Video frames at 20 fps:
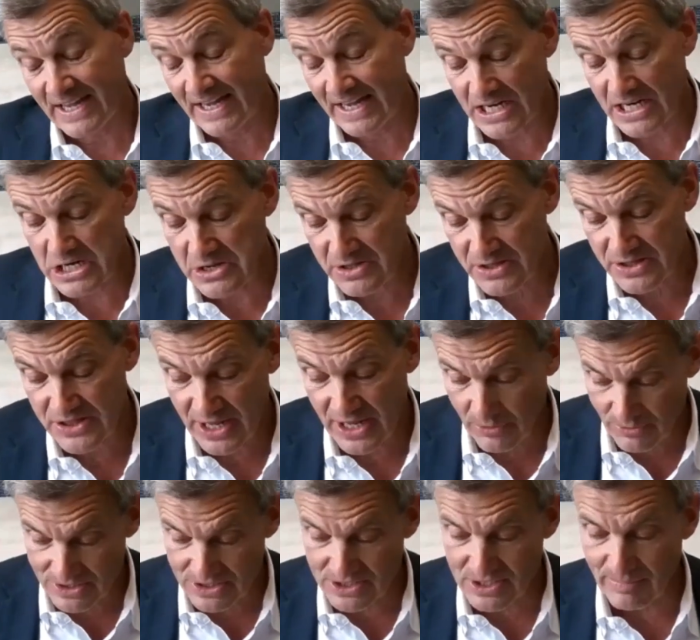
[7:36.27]
And
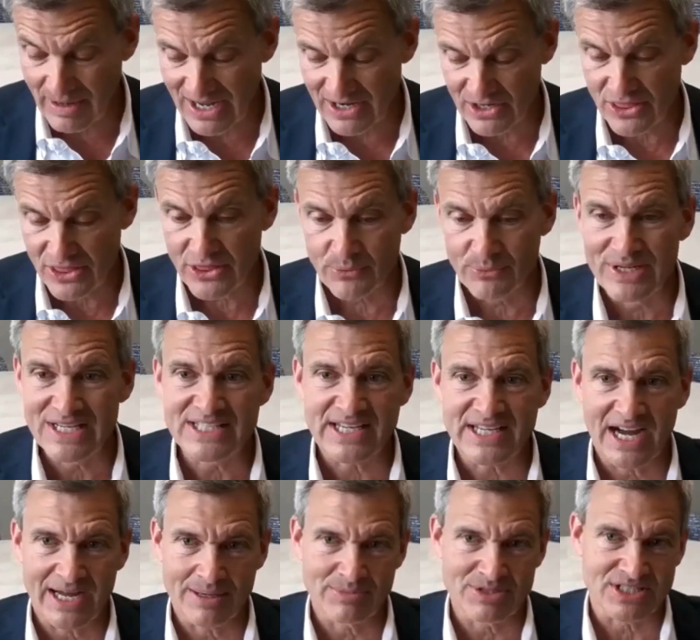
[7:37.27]
there was about a three
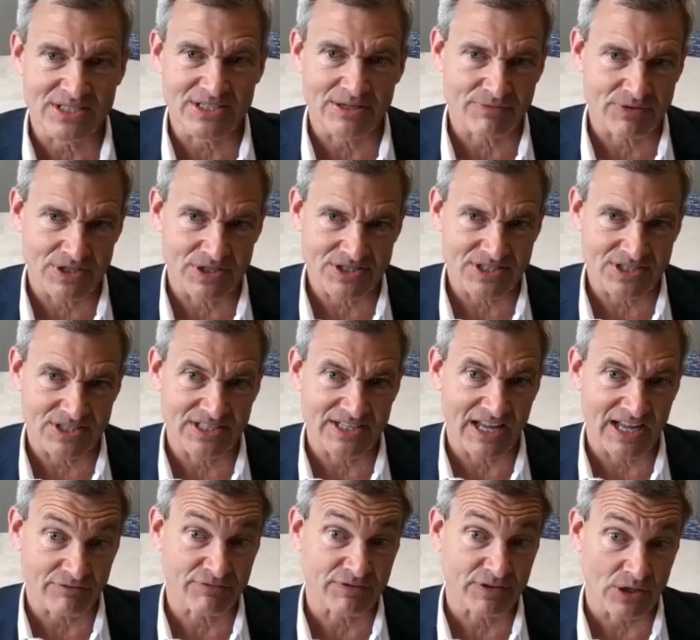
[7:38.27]
times difference
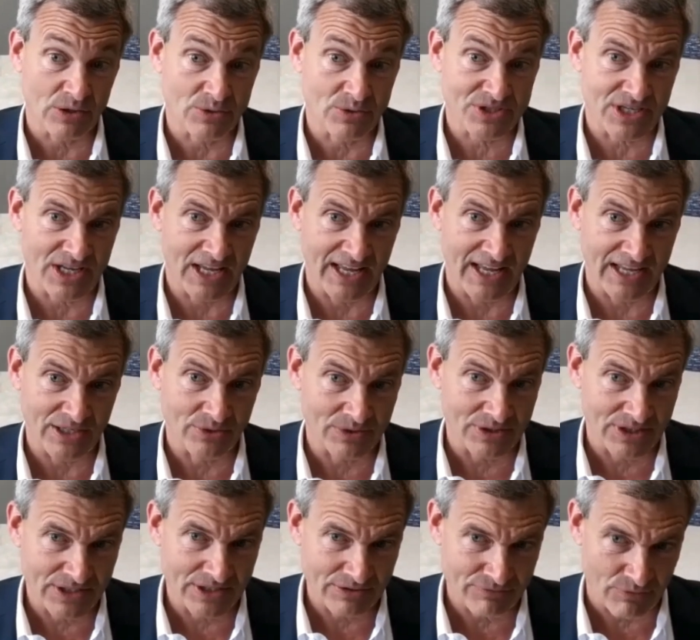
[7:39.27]
in net flows
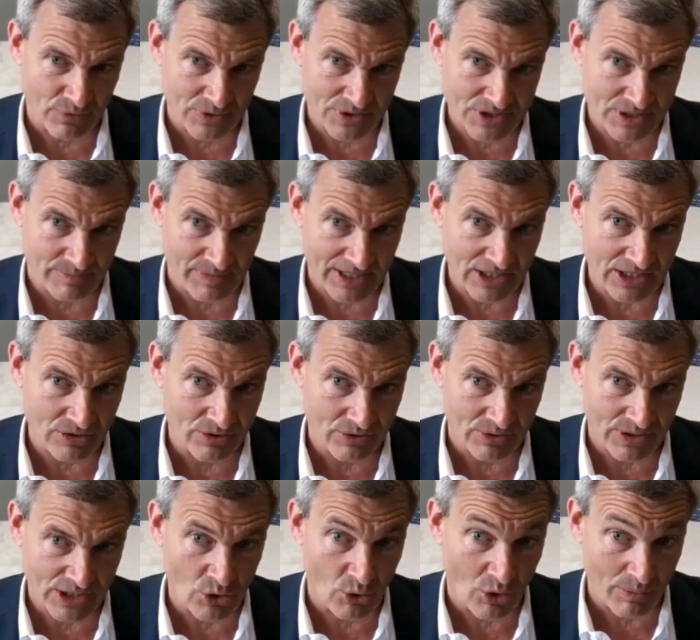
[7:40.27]
annually for somebody
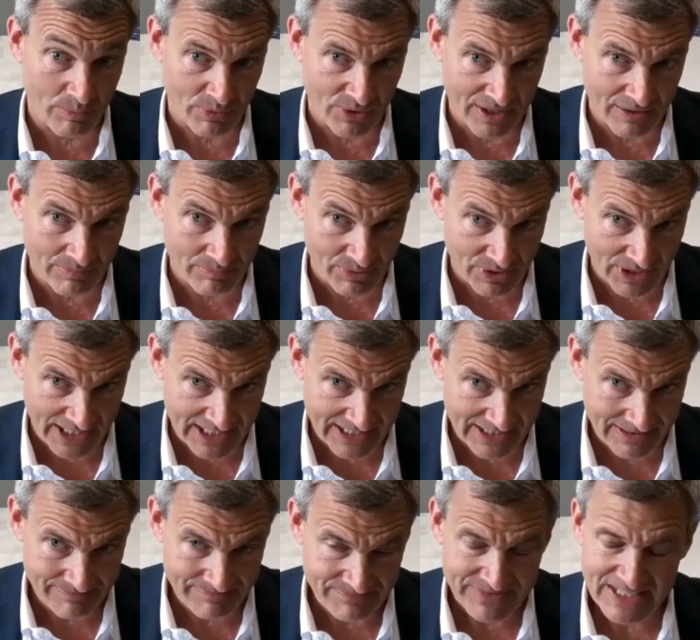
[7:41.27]
who incorporated
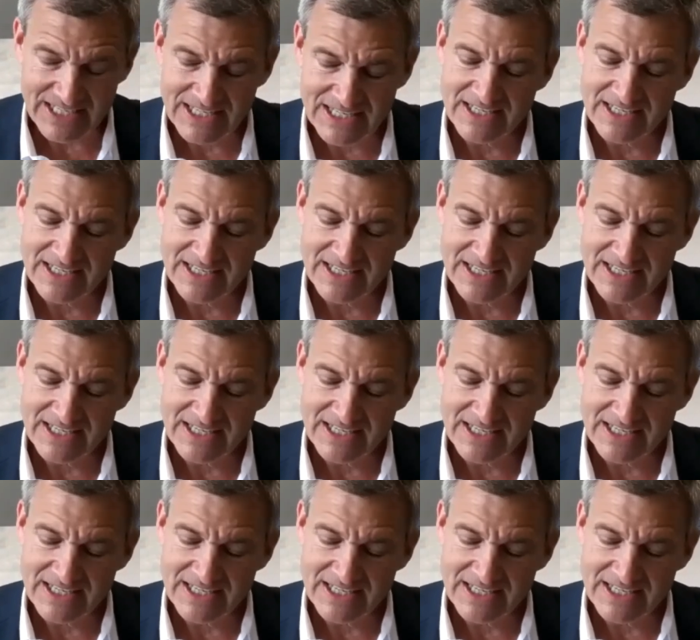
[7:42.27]
planning